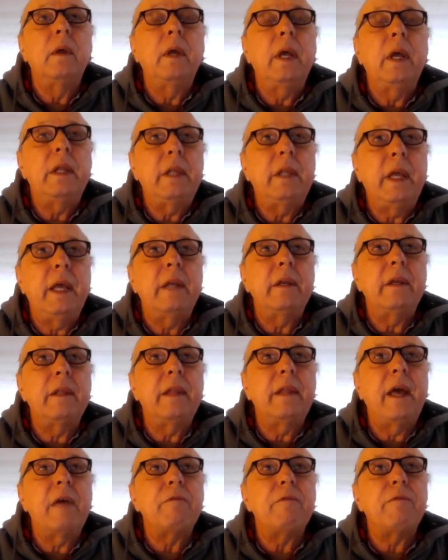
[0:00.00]
at the end of
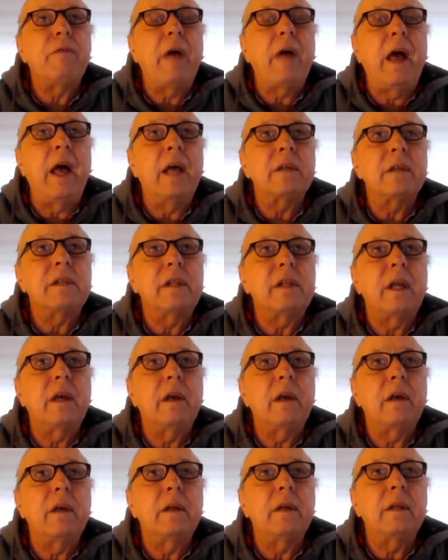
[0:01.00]
that fast,
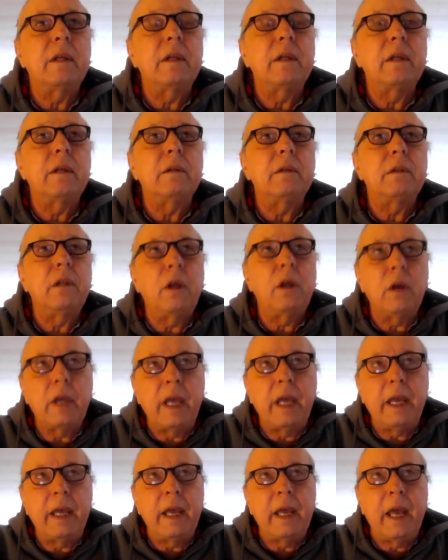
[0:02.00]

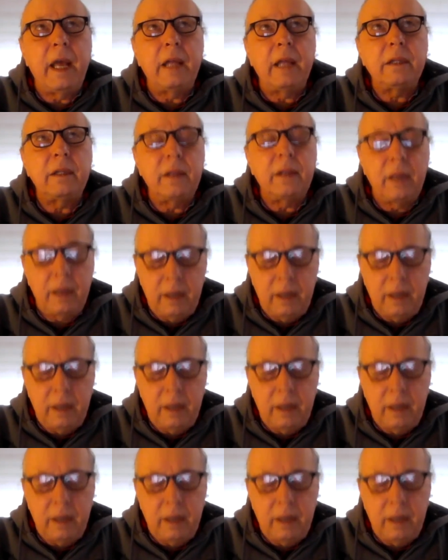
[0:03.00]
looking at